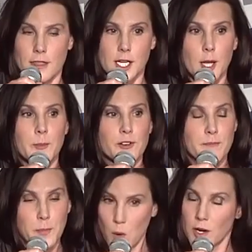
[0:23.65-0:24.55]
the number
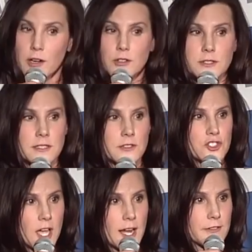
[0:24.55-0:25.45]
of pornos
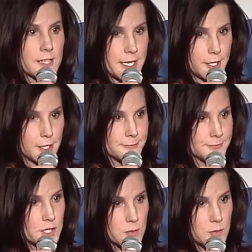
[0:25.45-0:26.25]
shot every year,